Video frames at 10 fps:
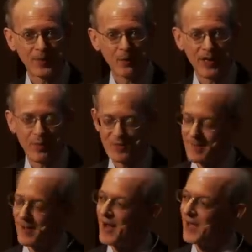When he was
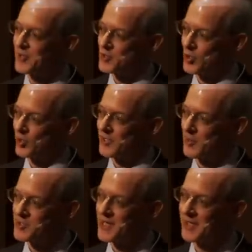about nine years old, he
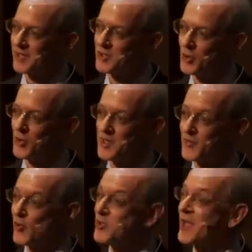was taken to his
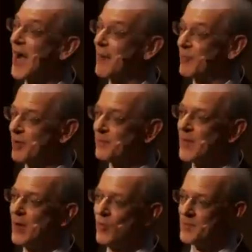first opera,
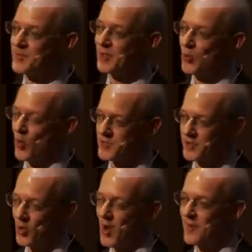Rimsky
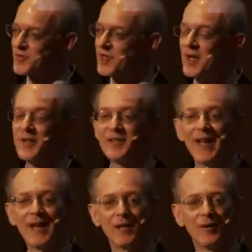Korsakov's
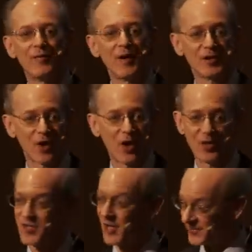Tale of Tsar
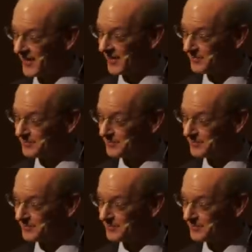Saltan